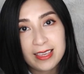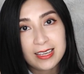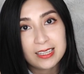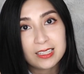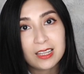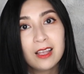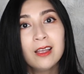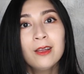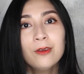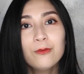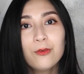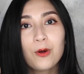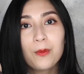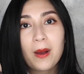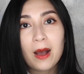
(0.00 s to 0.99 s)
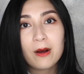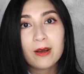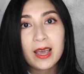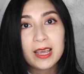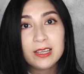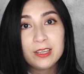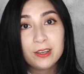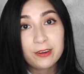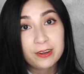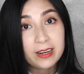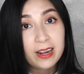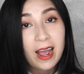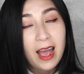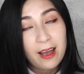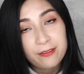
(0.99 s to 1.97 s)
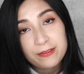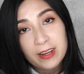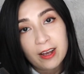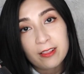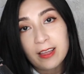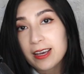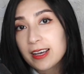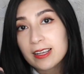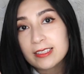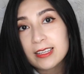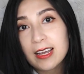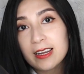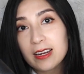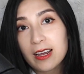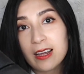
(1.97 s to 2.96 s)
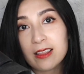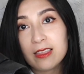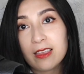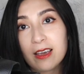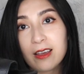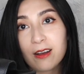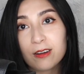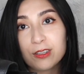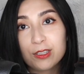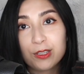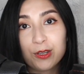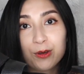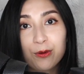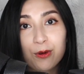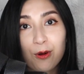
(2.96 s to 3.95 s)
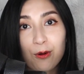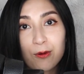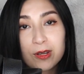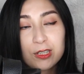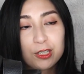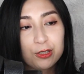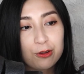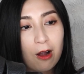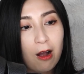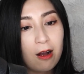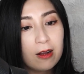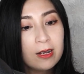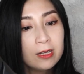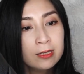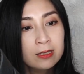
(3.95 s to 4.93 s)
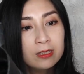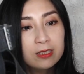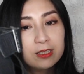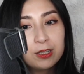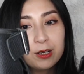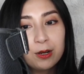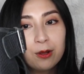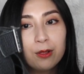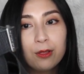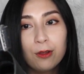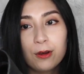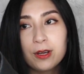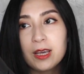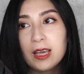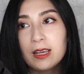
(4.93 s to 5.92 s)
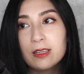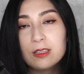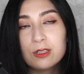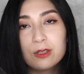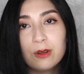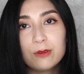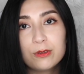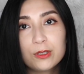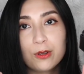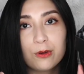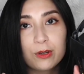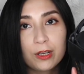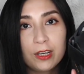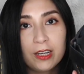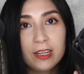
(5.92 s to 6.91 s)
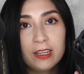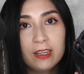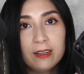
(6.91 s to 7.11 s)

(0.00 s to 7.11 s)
these for about a year and a half now, like I said, and they are still going strong. Still looking so good.